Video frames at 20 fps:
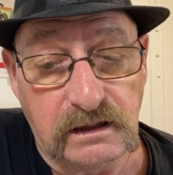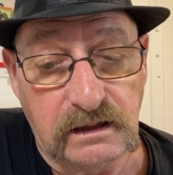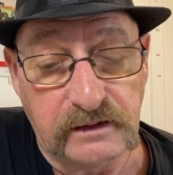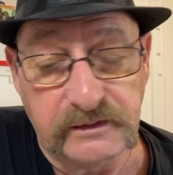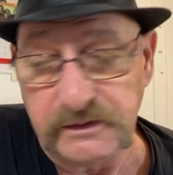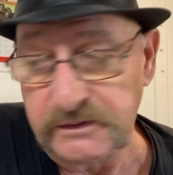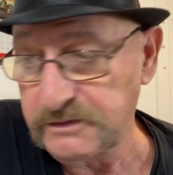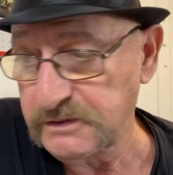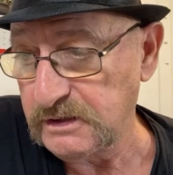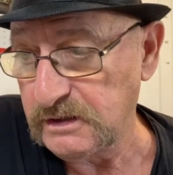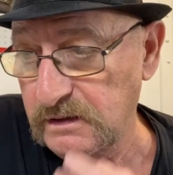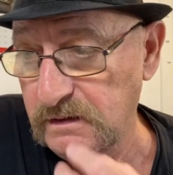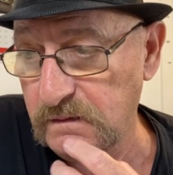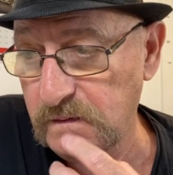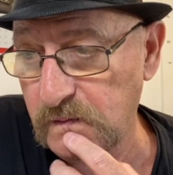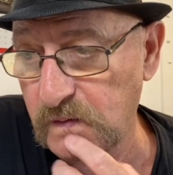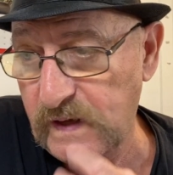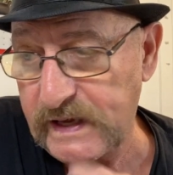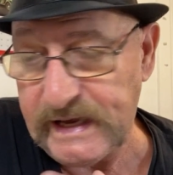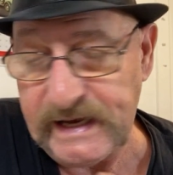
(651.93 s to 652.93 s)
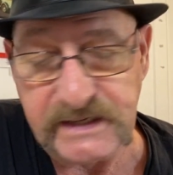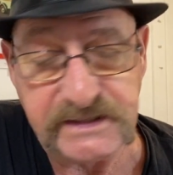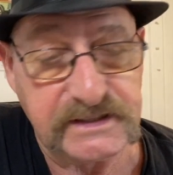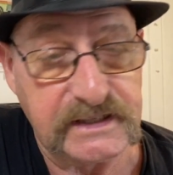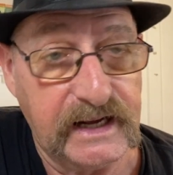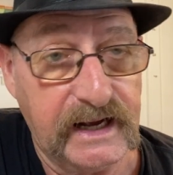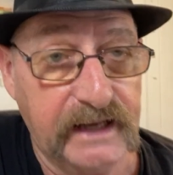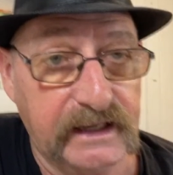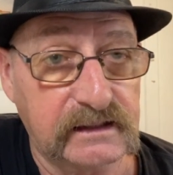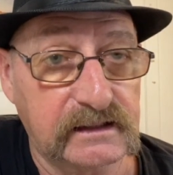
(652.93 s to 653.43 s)
there's a
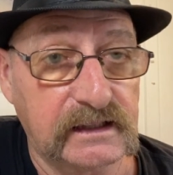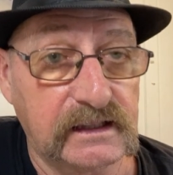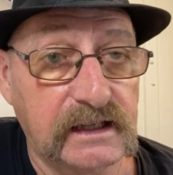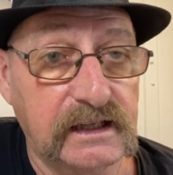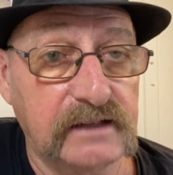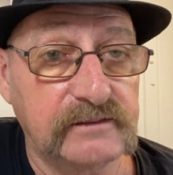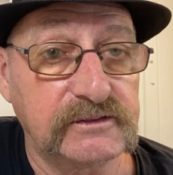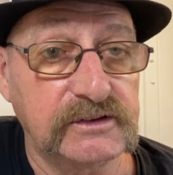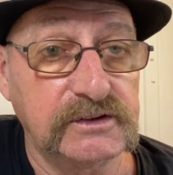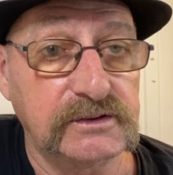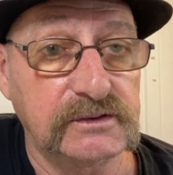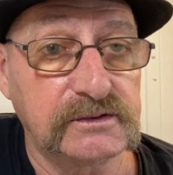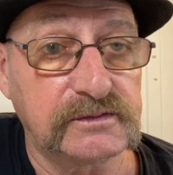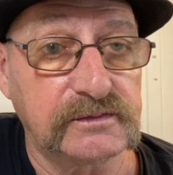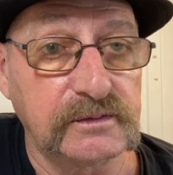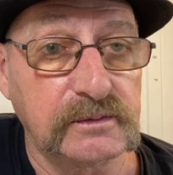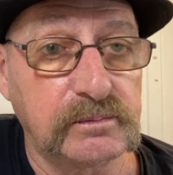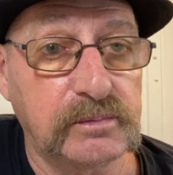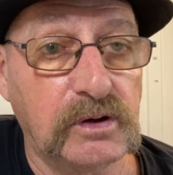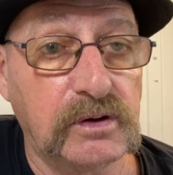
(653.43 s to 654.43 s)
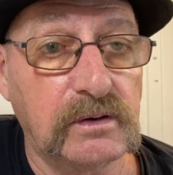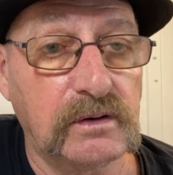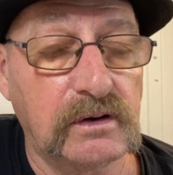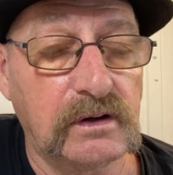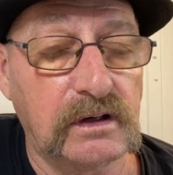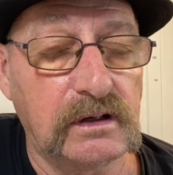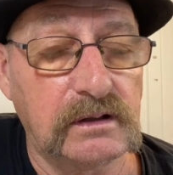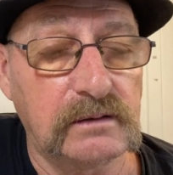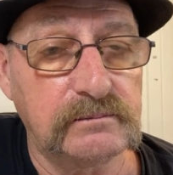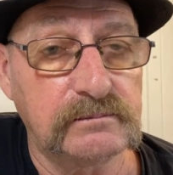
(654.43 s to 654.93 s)
hashtag that I have to use
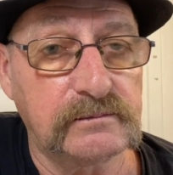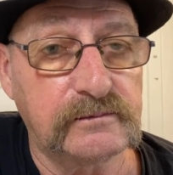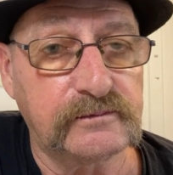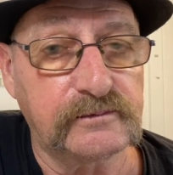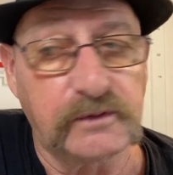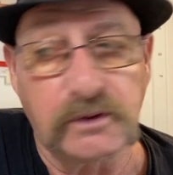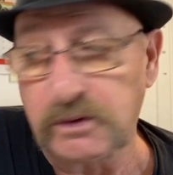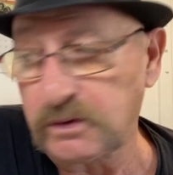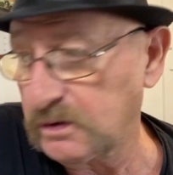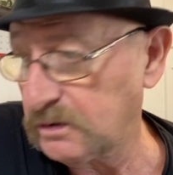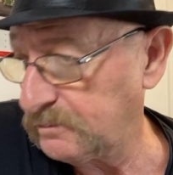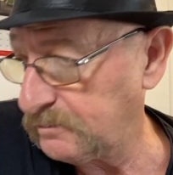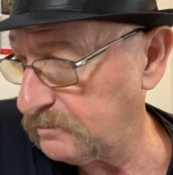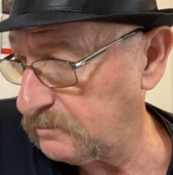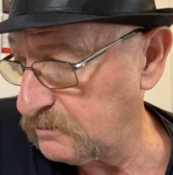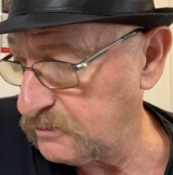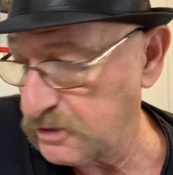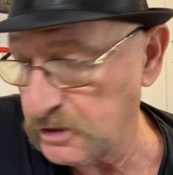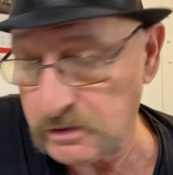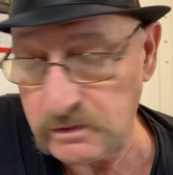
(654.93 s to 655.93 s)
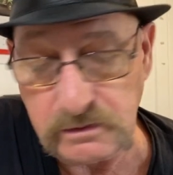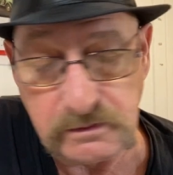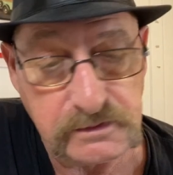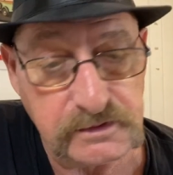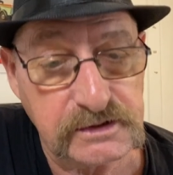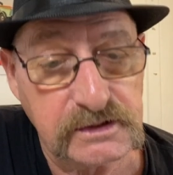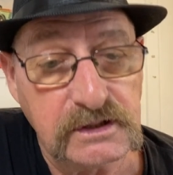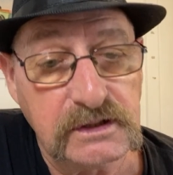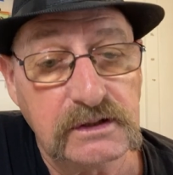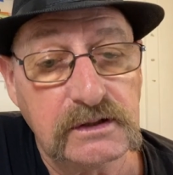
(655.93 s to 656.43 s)
for
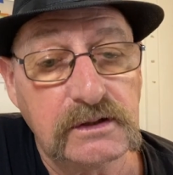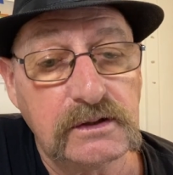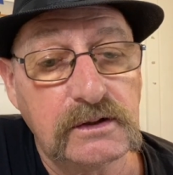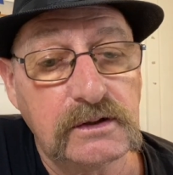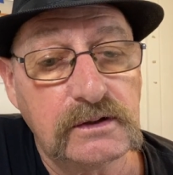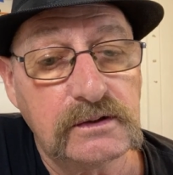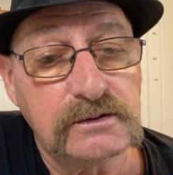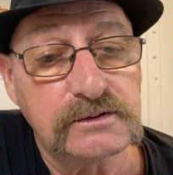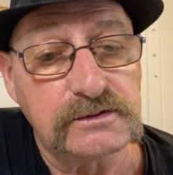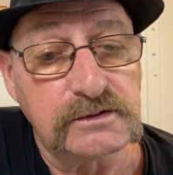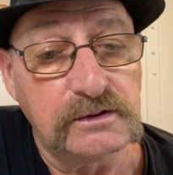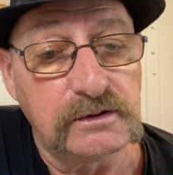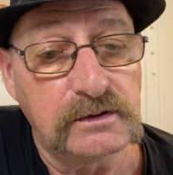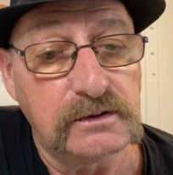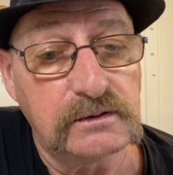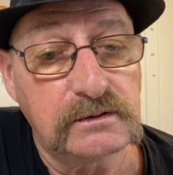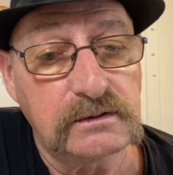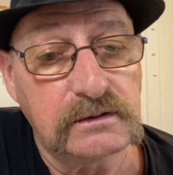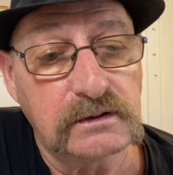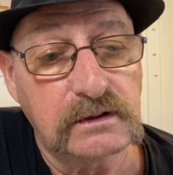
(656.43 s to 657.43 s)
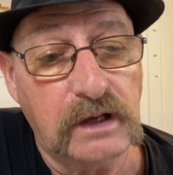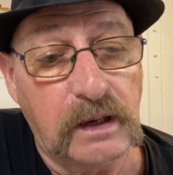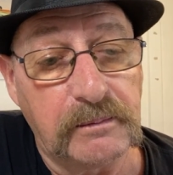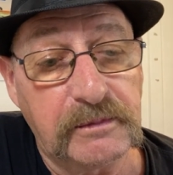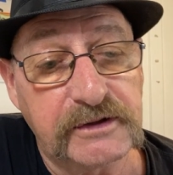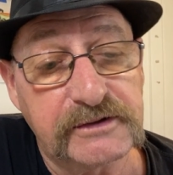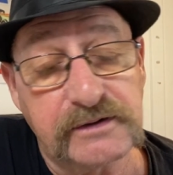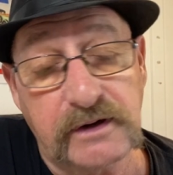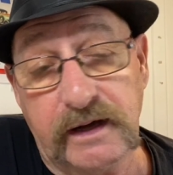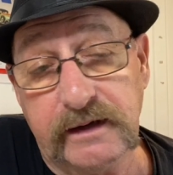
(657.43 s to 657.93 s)
Joe's. So I'm
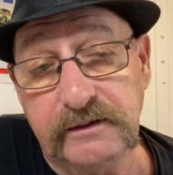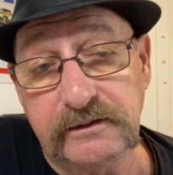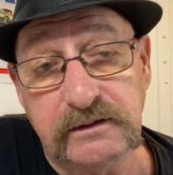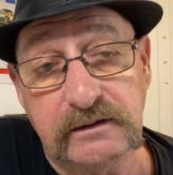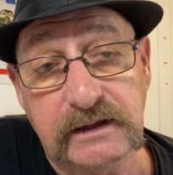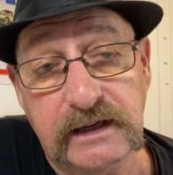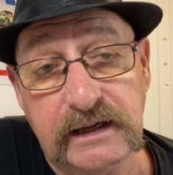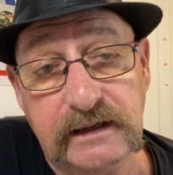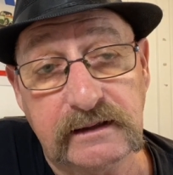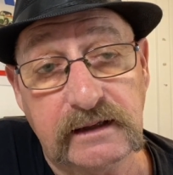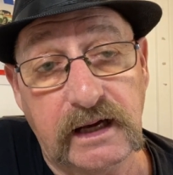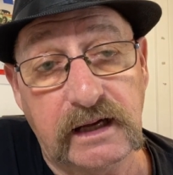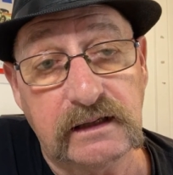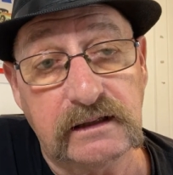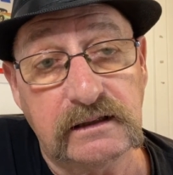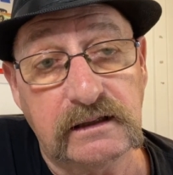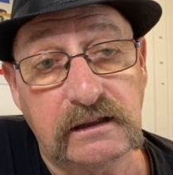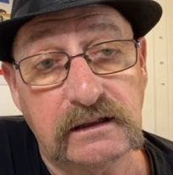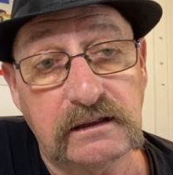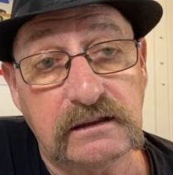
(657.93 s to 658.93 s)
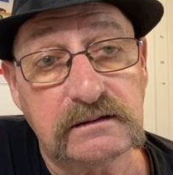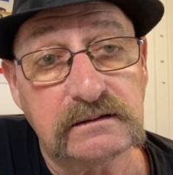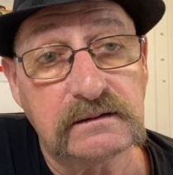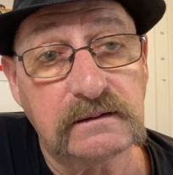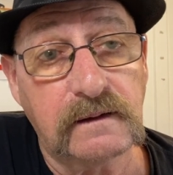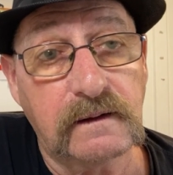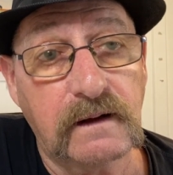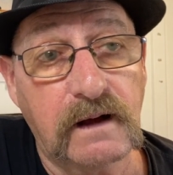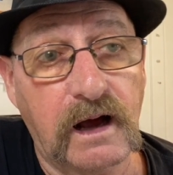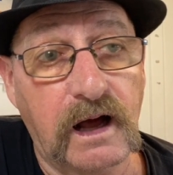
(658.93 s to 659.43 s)
going to try to do that, and
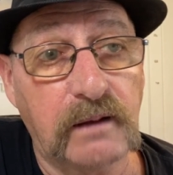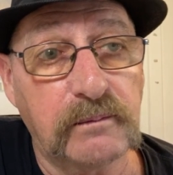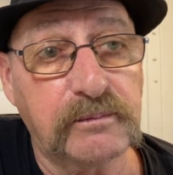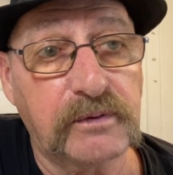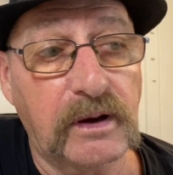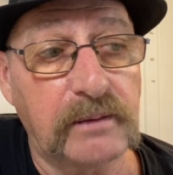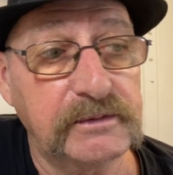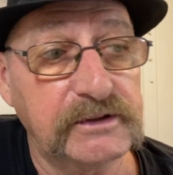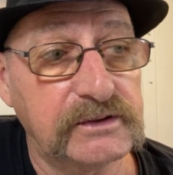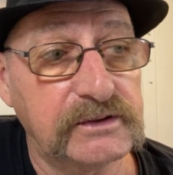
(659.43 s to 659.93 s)
I'll probably